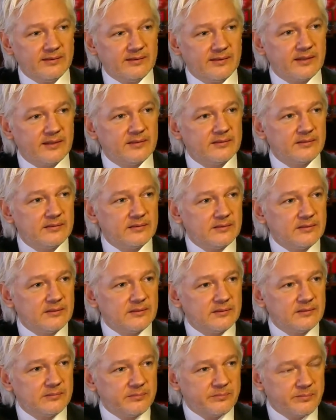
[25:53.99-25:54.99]
that
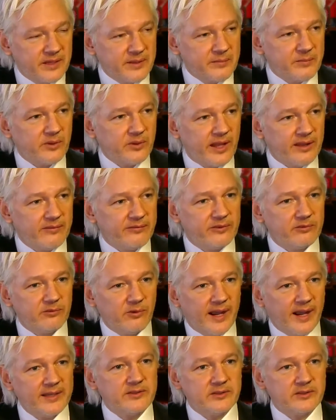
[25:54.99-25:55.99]
people have the
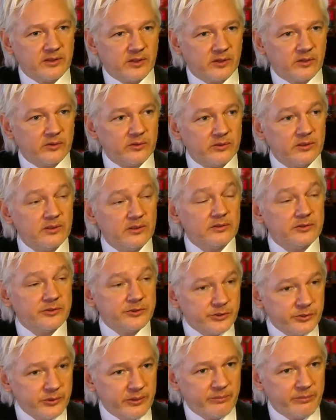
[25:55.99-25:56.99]
right to know
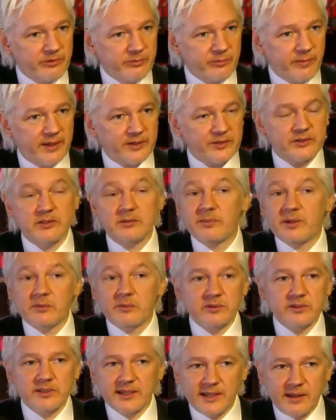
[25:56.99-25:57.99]
true information about
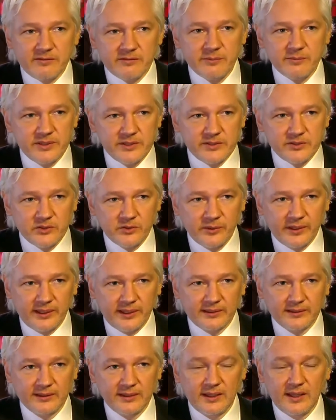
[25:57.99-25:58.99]
what the government is
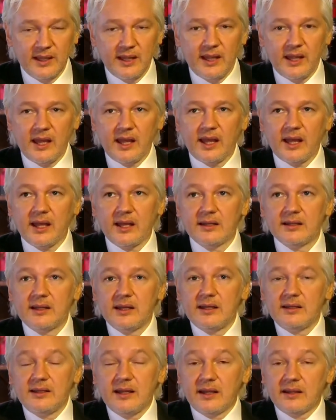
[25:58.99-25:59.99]
doing.
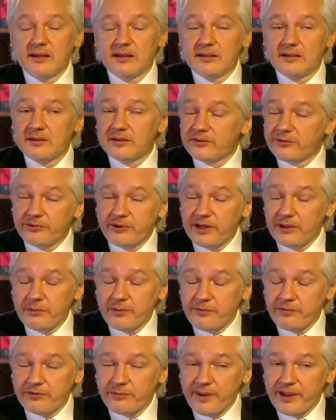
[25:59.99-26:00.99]
Now, the Freedom
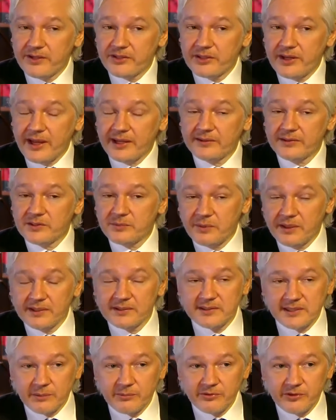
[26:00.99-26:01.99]
of Information Act has
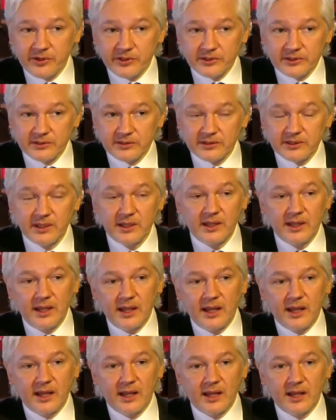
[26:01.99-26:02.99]
been subverted.
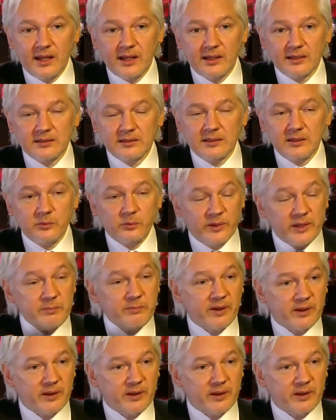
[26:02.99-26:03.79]
We